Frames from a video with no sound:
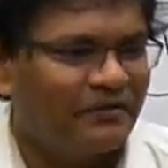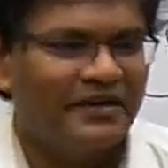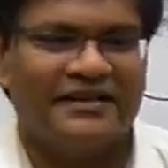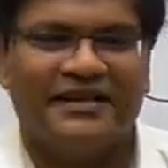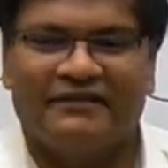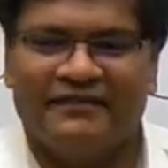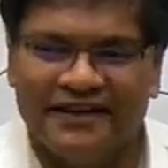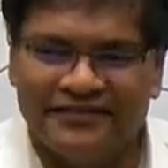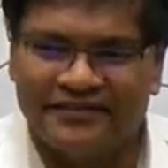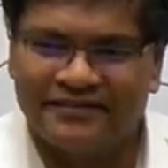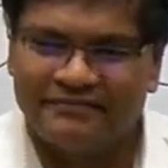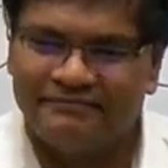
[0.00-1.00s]
proved
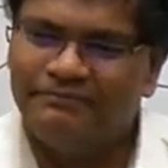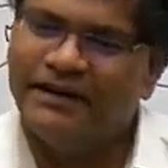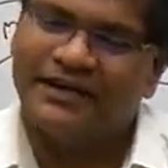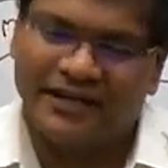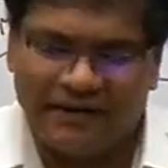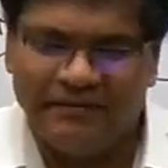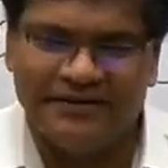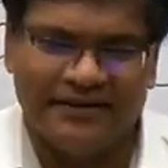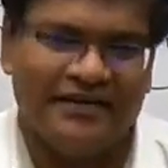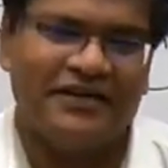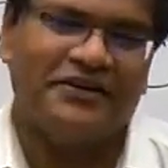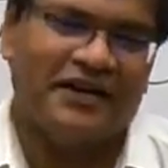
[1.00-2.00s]
otherwise. But the
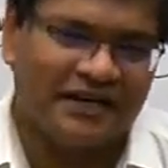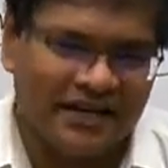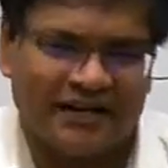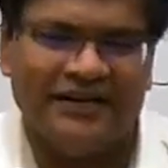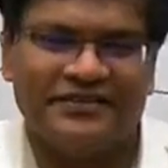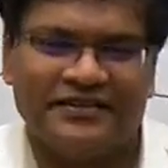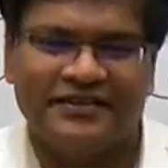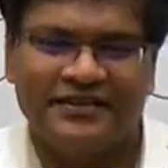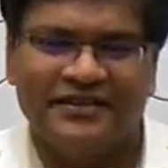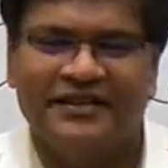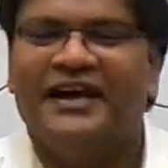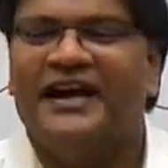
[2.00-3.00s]
government says that you are a terrorist
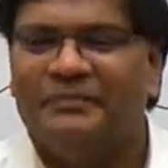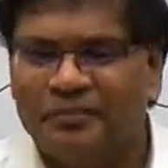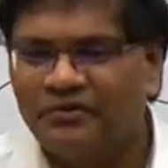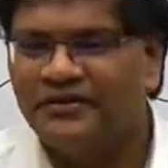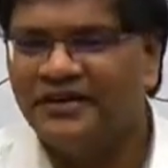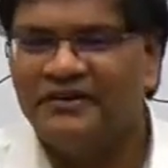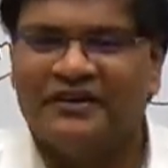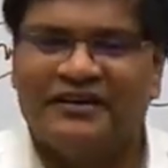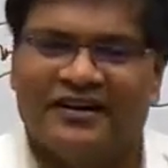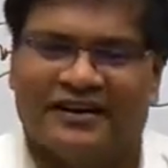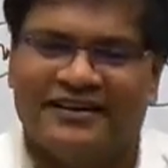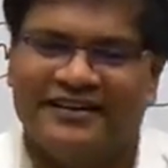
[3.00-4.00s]
and prove that
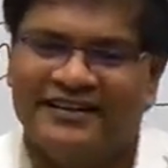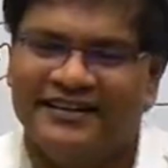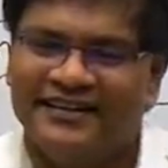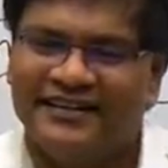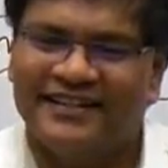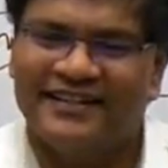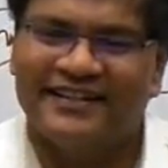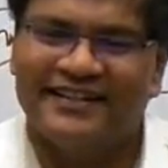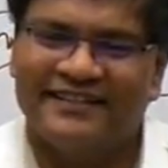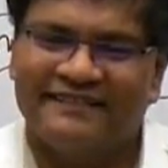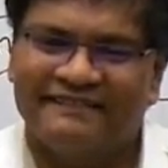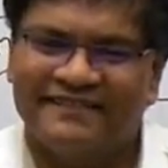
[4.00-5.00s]
you are not.
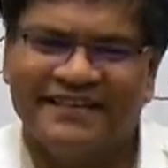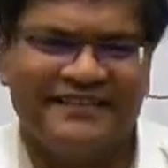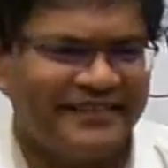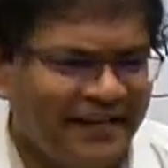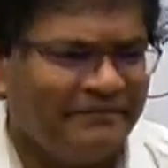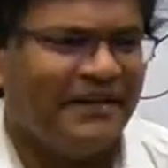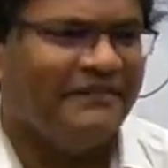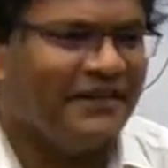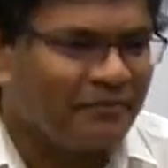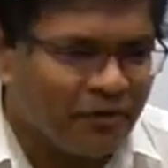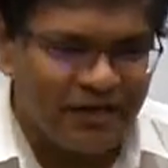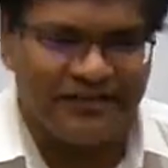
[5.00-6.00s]
The same
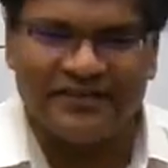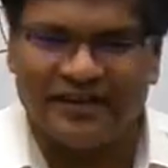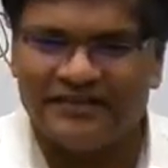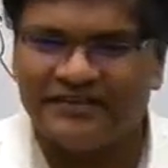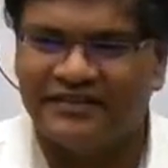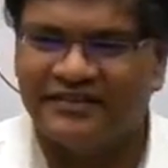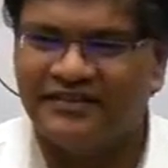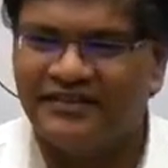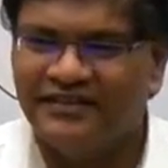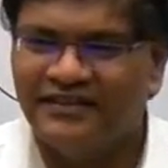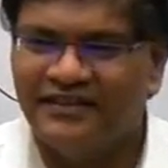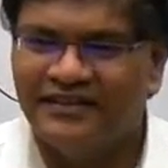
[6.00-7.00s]
thing with police also.
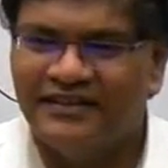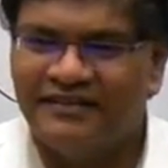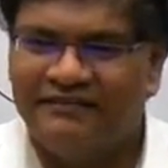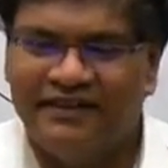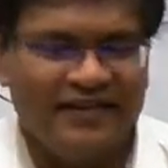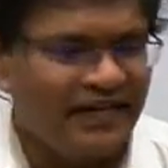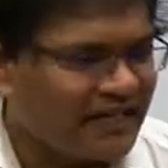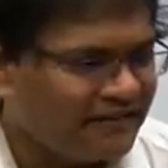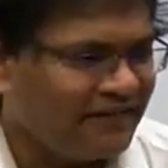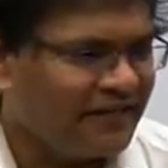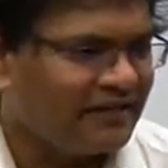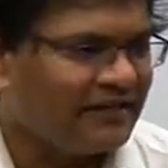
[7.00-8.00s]
When you
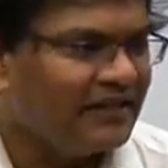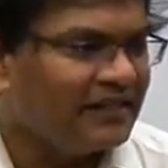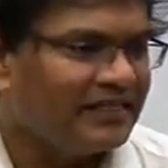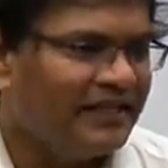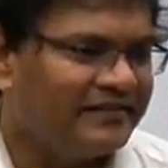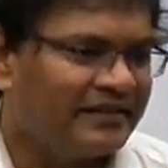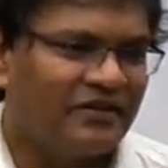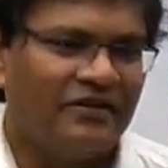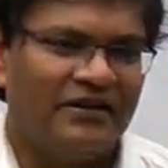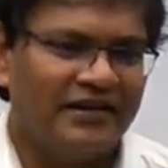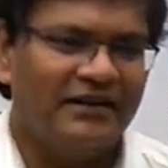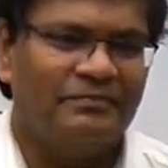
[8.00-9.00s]
are giving
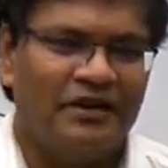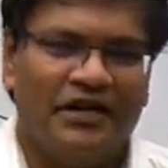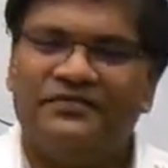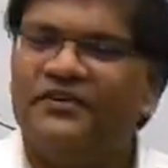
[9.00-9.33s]
this colonial